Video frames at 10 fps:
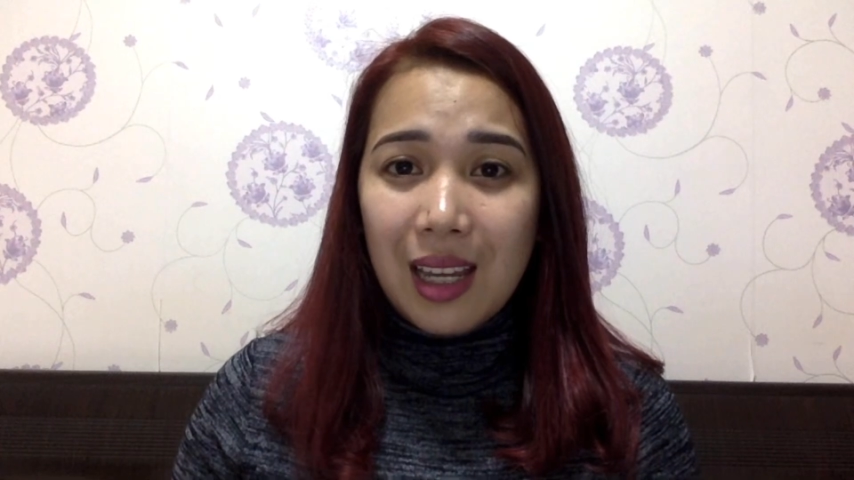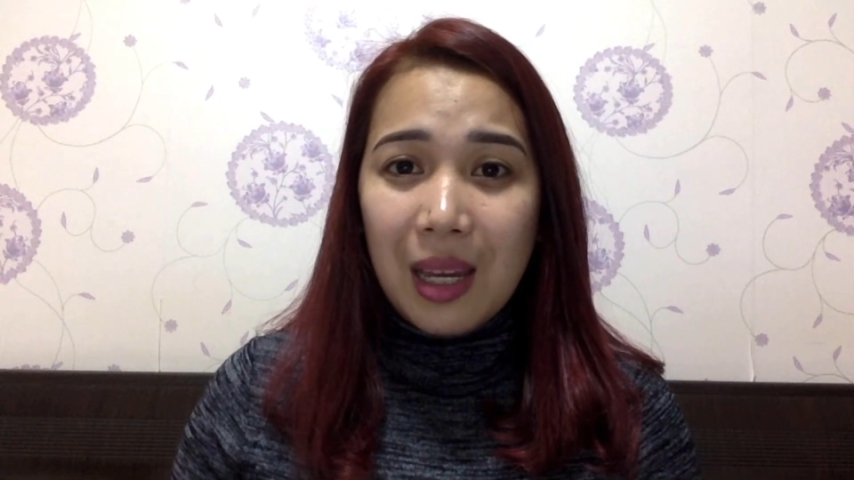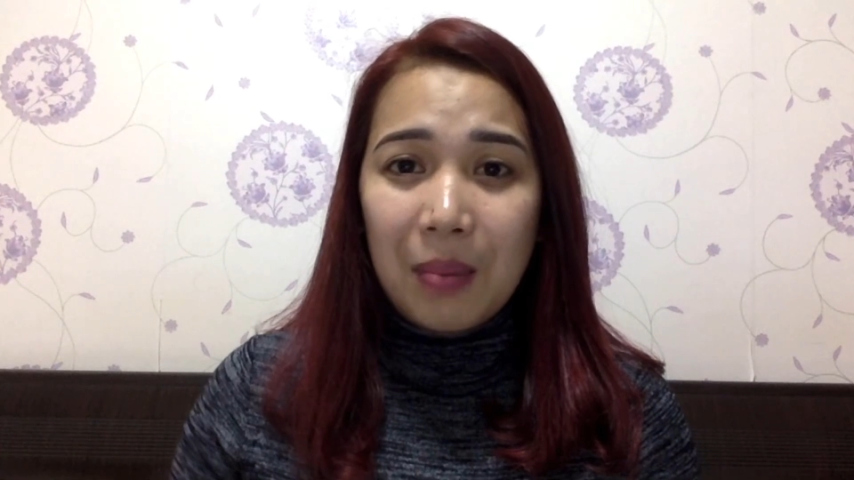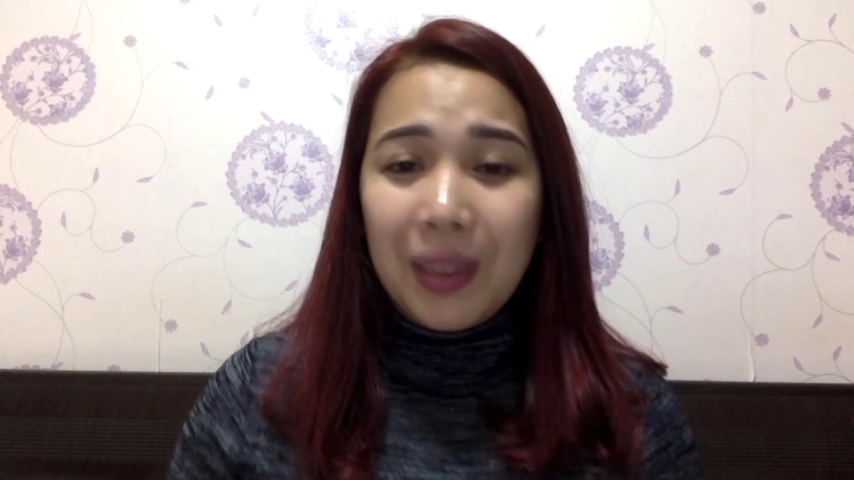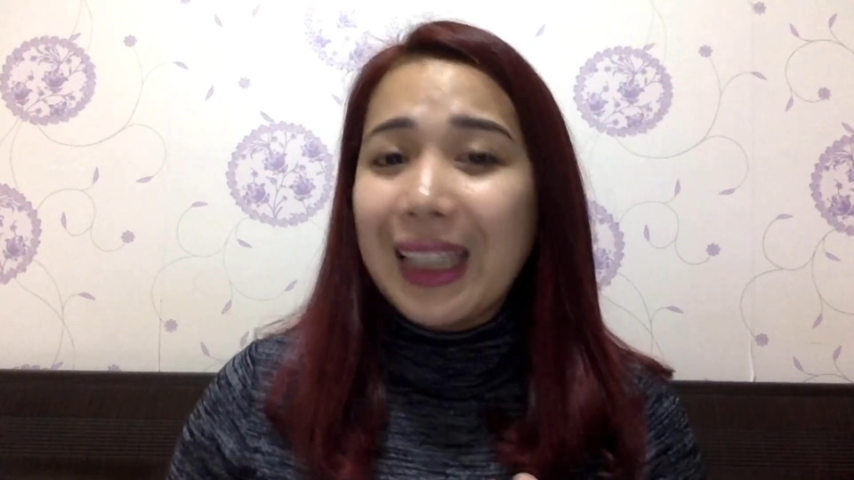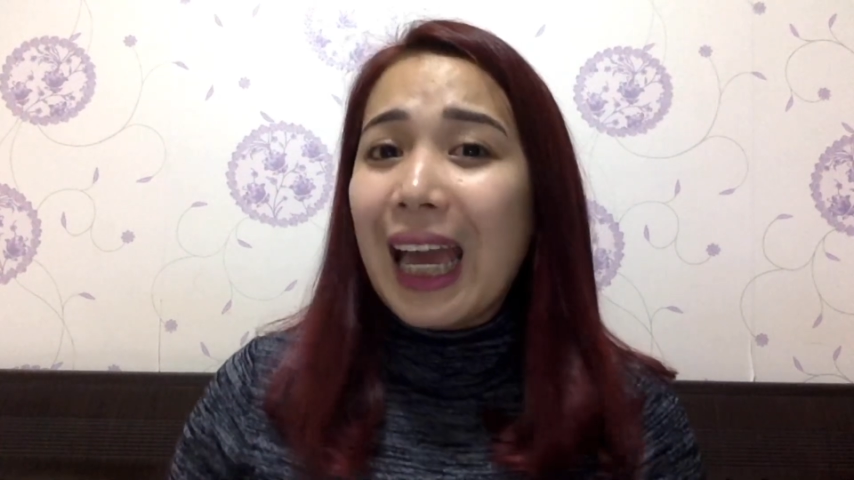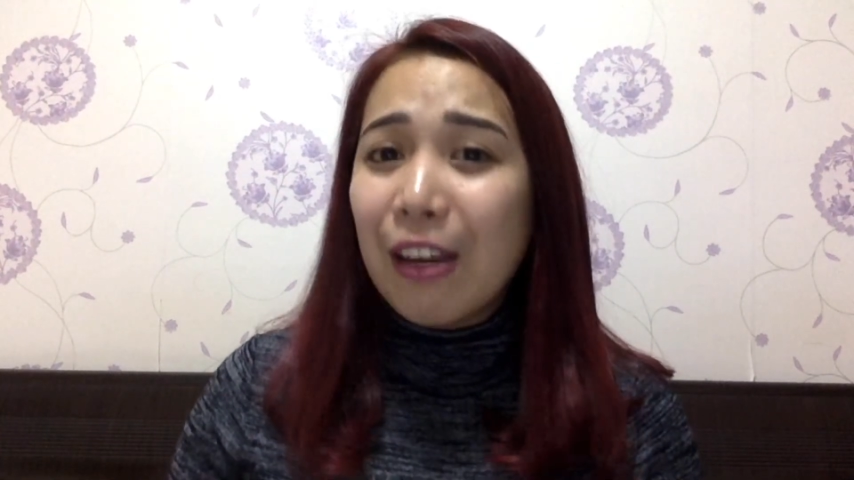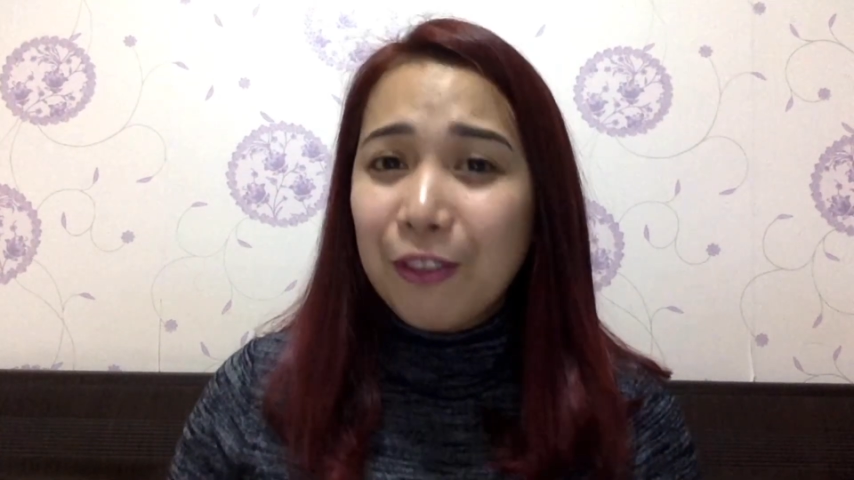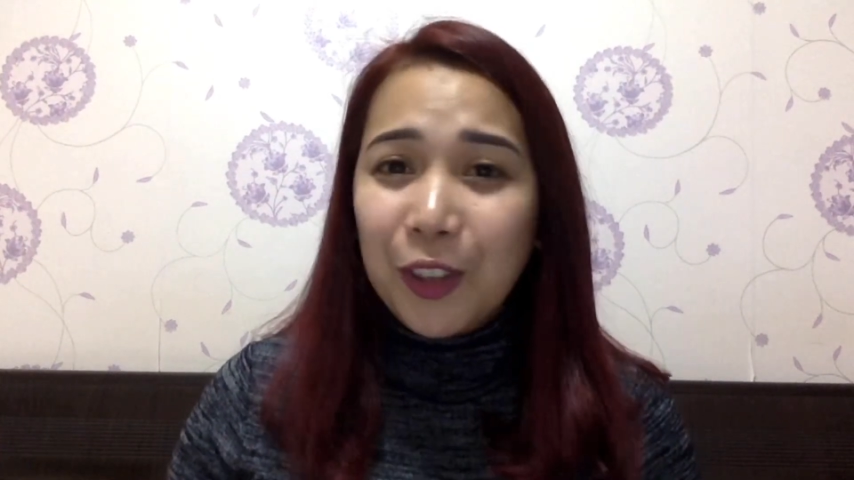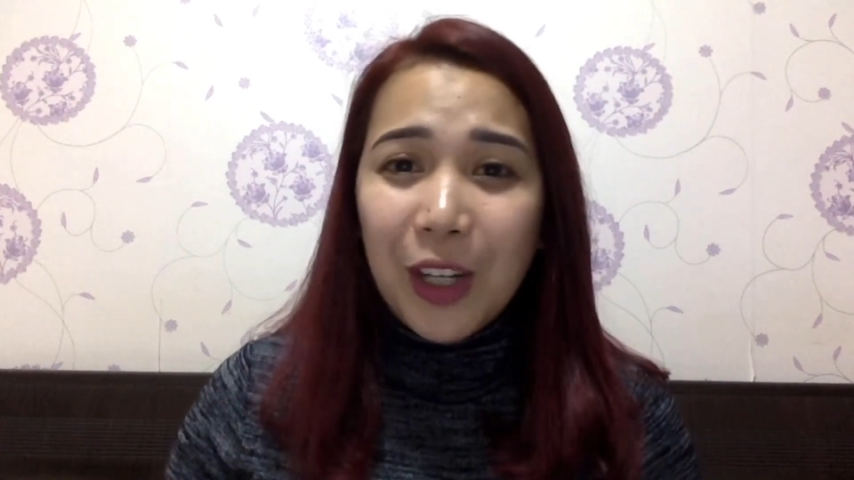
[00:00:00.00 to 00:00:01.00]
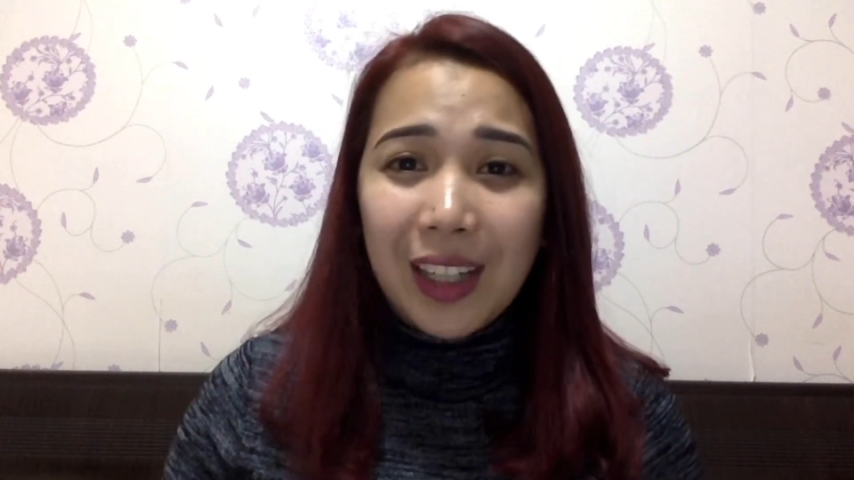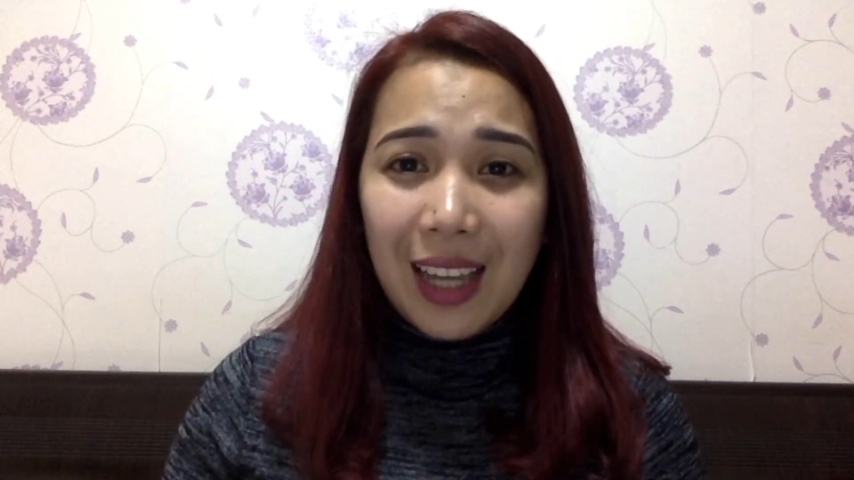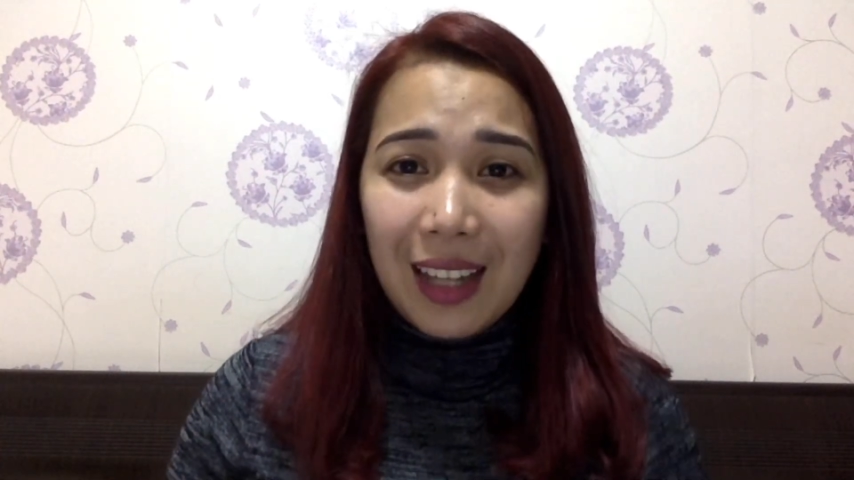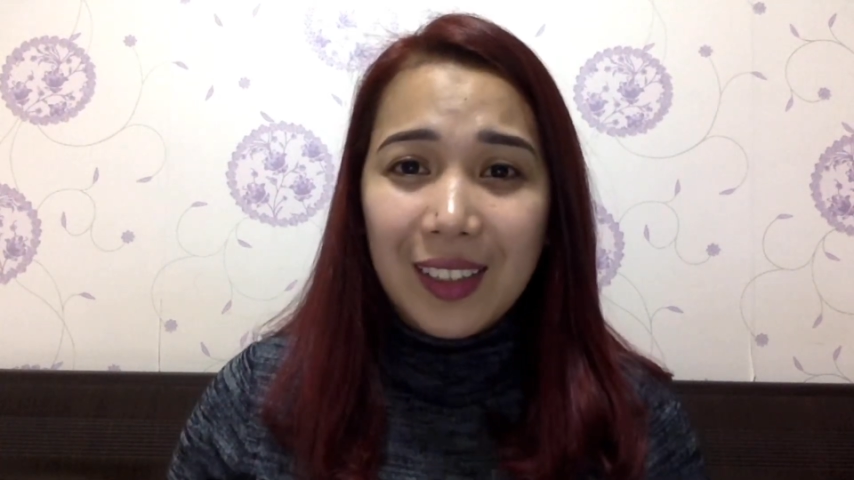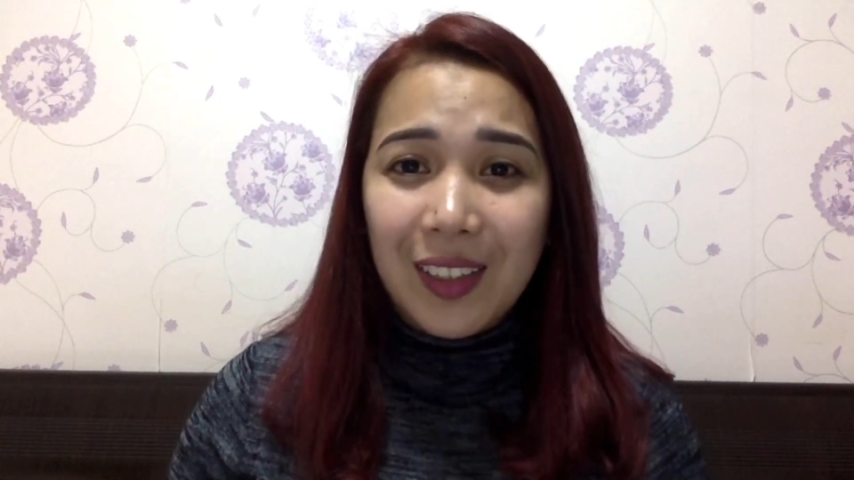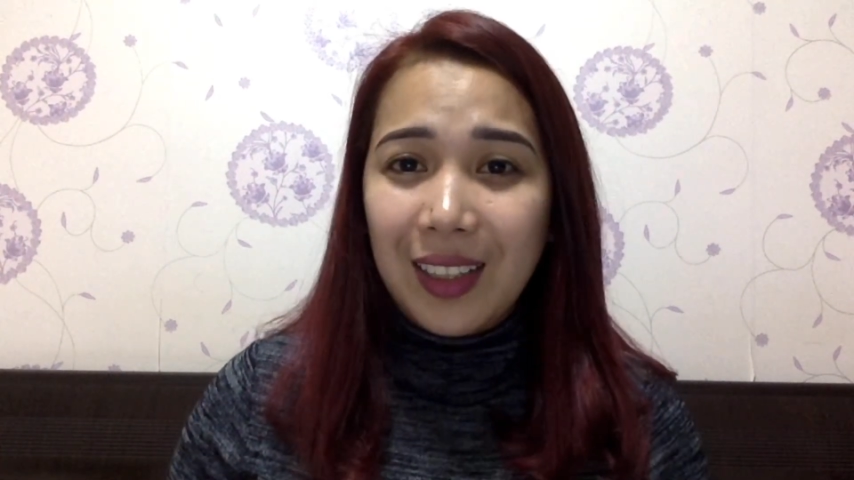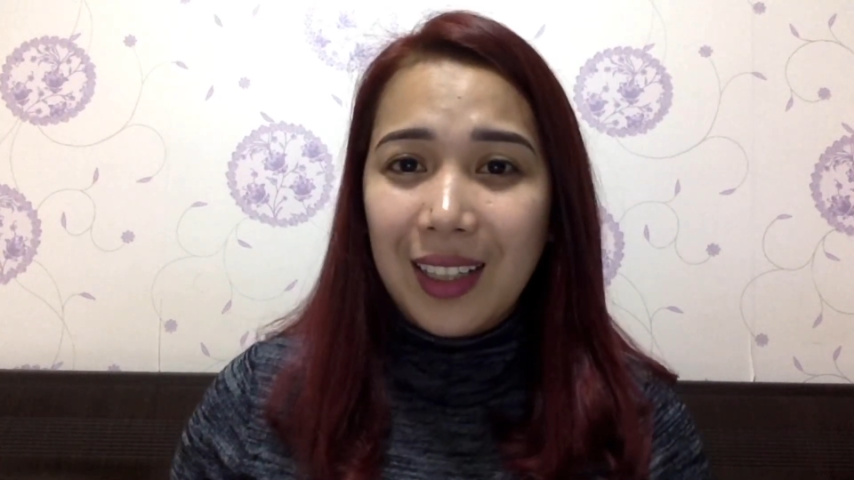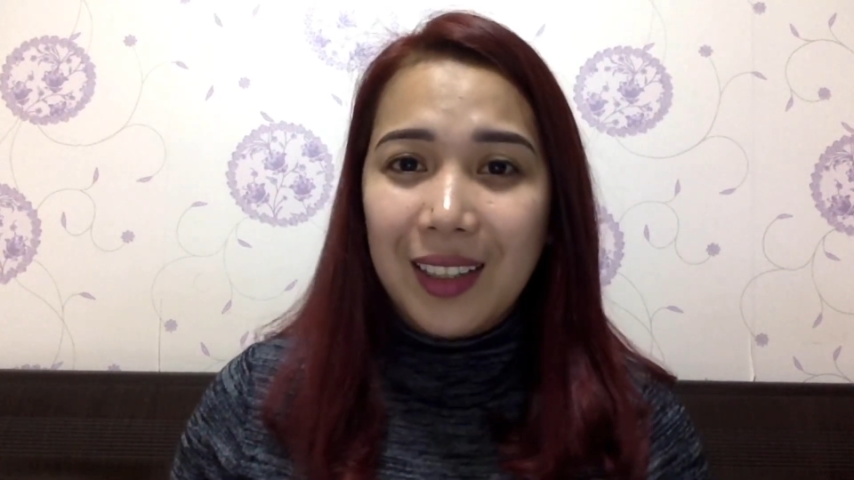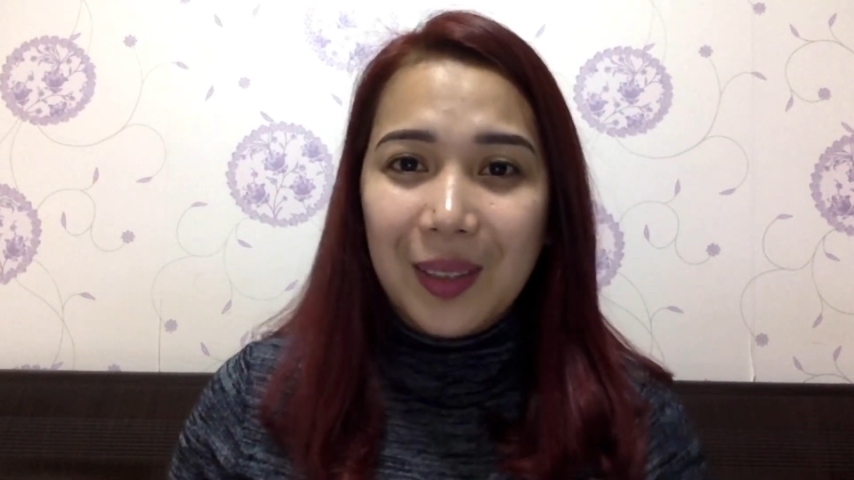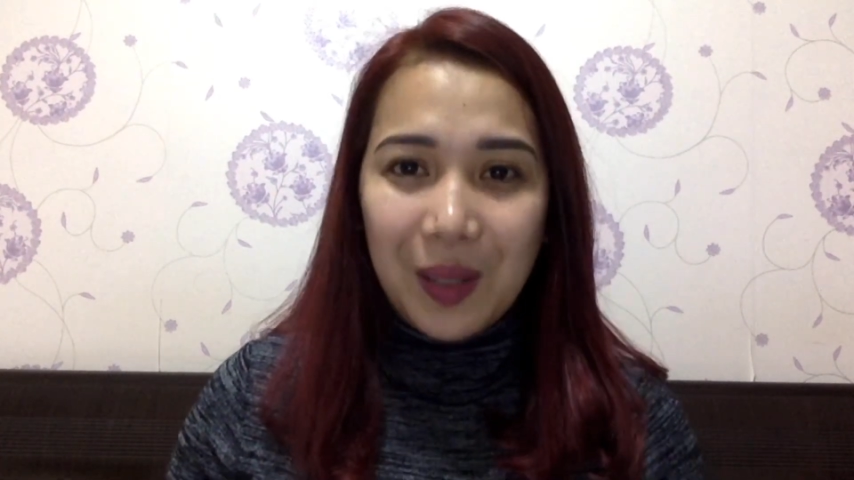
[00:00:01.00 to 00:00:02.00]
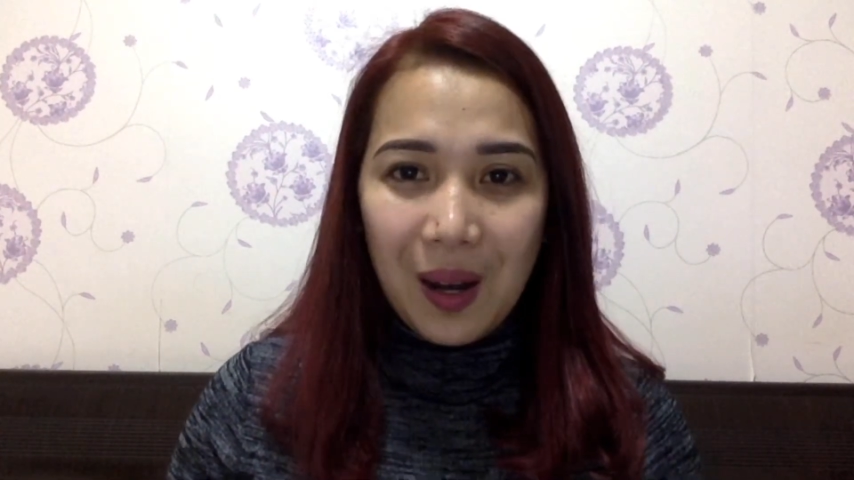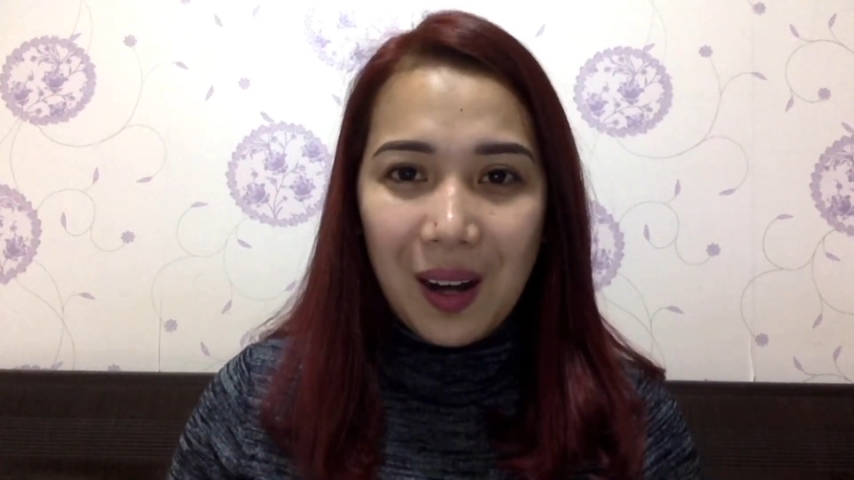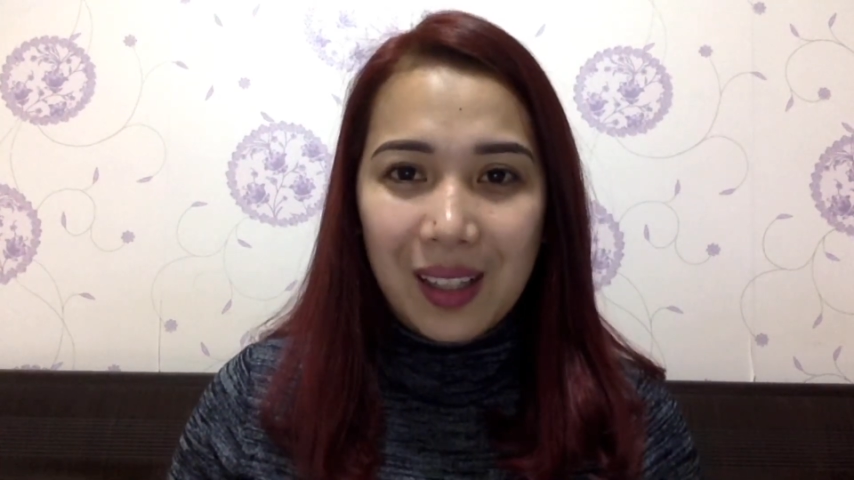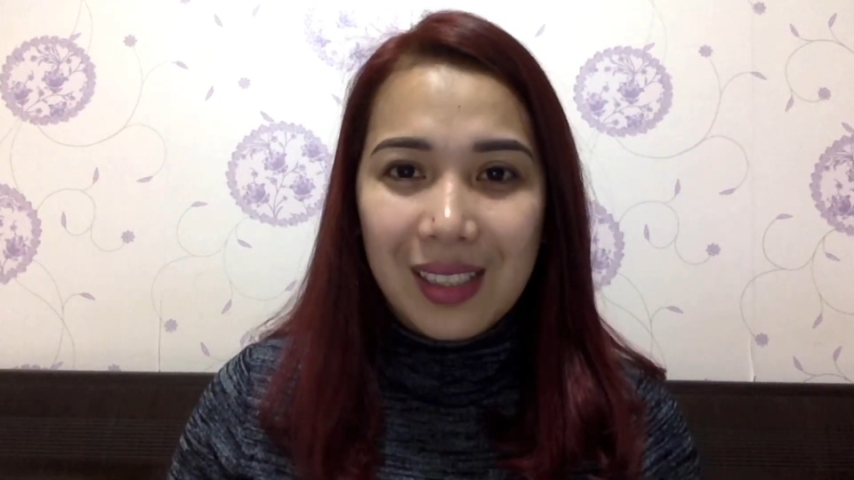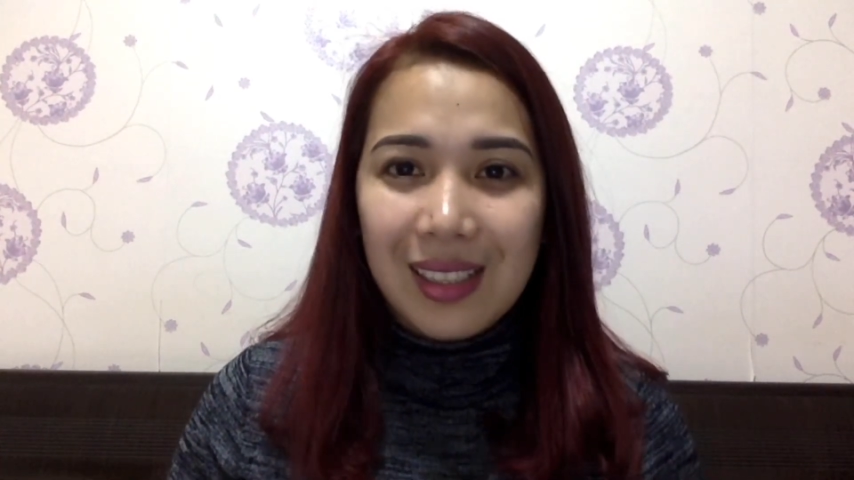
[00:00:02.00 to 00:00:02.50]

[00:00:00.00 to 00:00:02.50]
But after I calculated the cost,